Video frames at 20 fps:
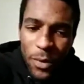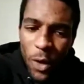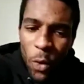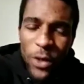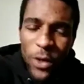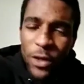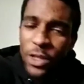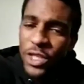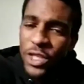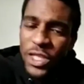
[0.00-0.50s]

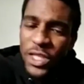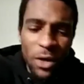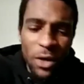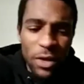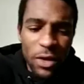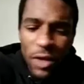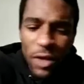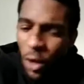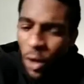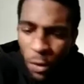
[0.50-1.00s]
whether it's
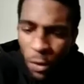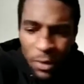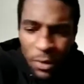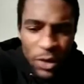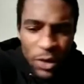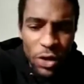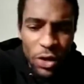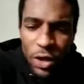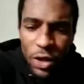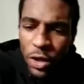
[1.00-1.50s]
telling your
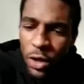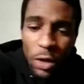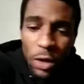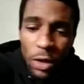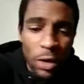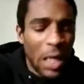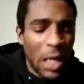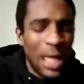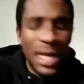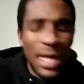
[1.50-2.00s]
homies or your
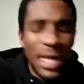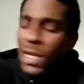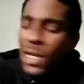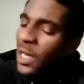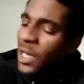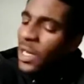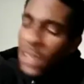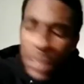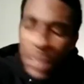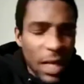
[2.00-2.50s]
girl,
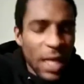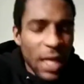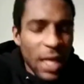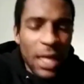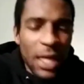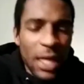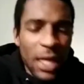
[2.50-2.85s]
not tonight.